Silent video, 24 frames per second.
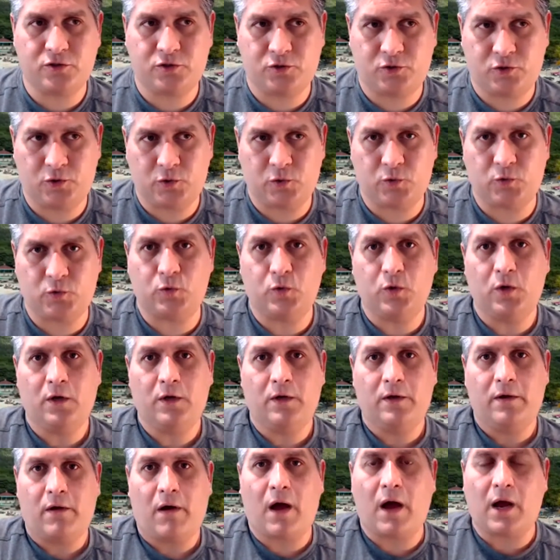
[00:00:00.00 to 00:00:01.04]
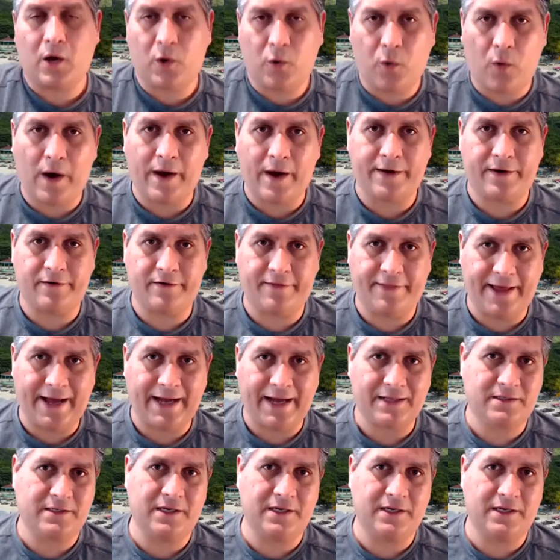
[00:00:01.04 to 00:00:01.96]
to acquire that.